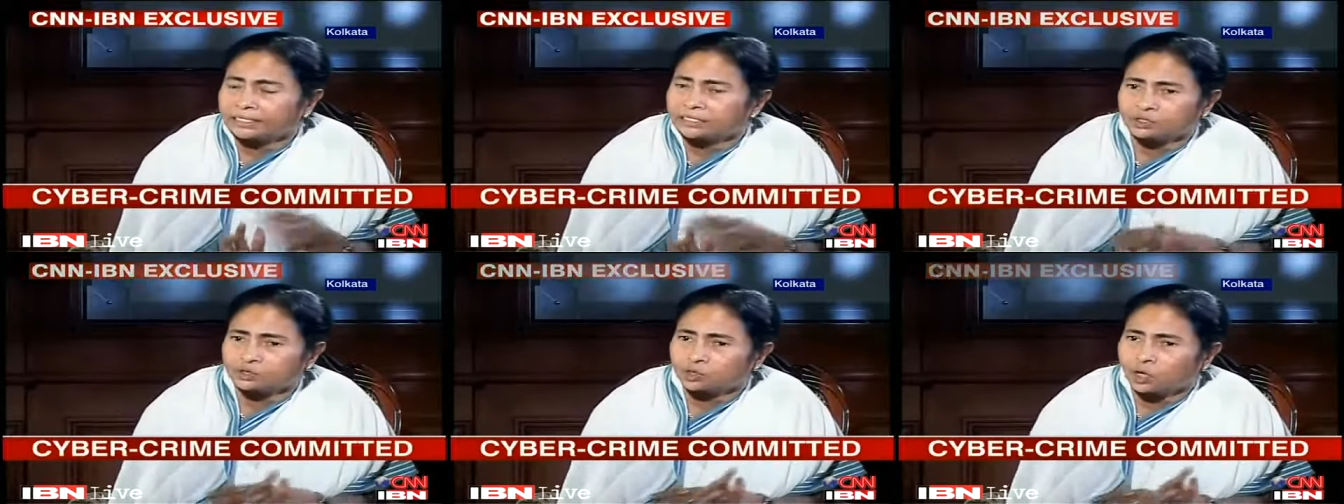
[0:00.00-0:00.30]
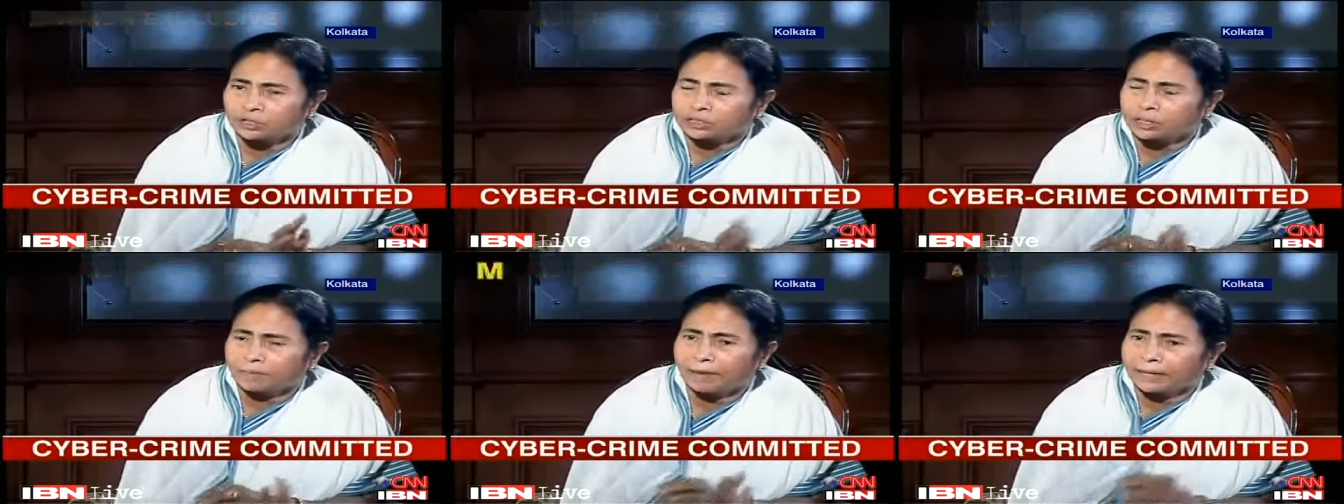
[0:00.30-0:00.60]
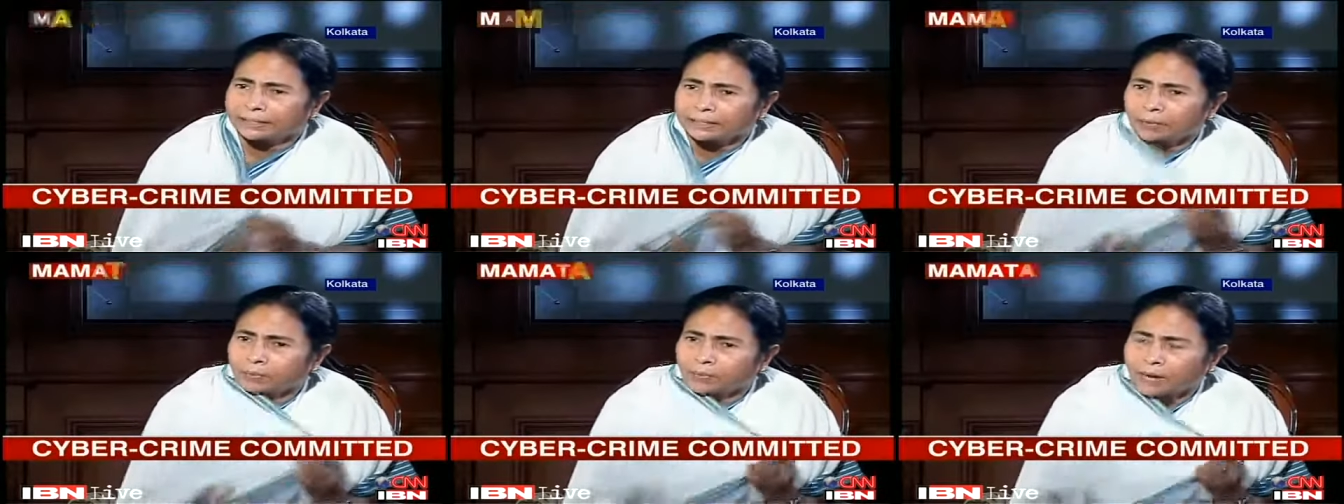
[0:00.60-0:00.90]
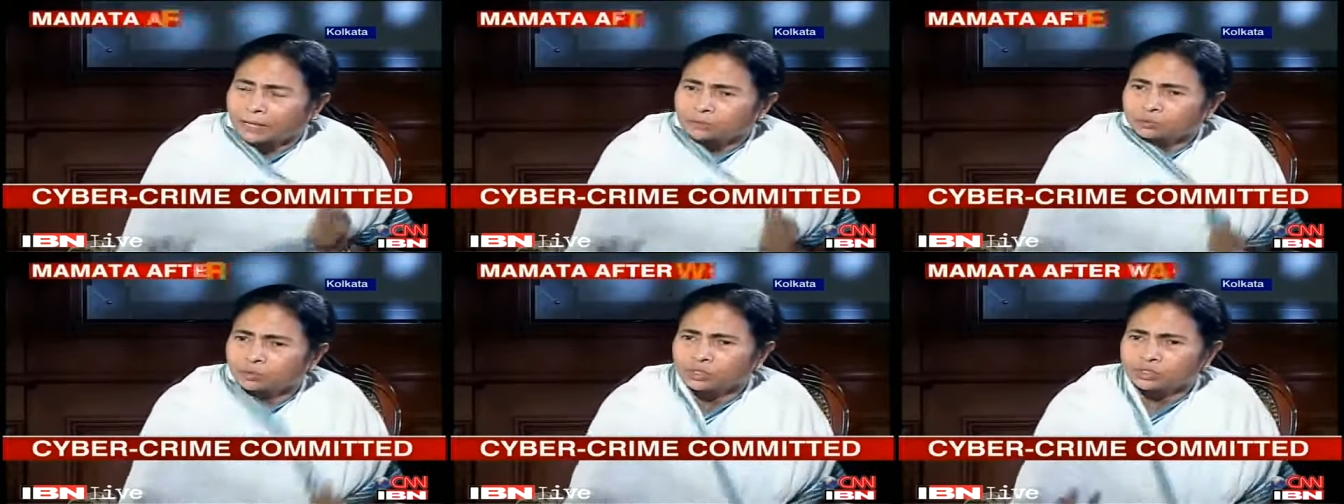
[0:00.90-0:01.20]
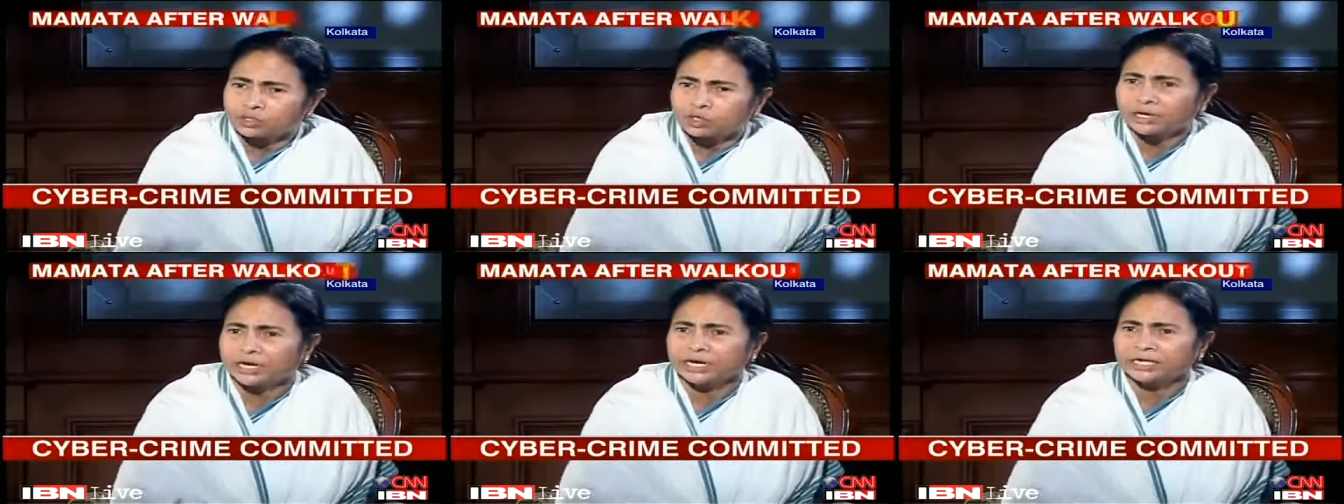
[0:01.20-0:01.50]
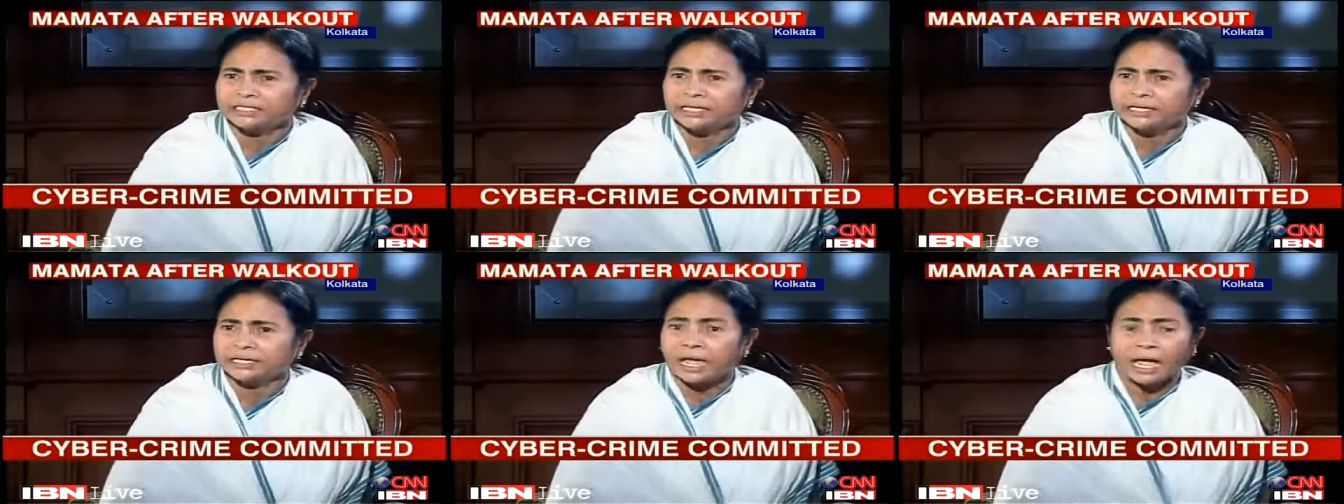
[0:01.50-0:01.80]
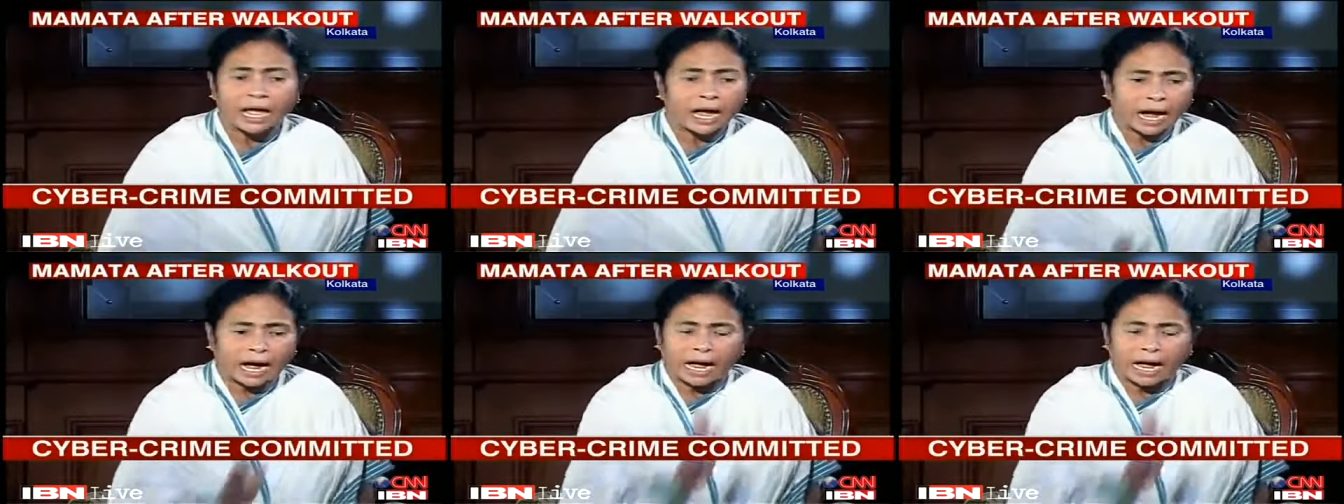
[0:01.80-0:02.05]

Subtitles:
It is not the matter of cartoonist or anything.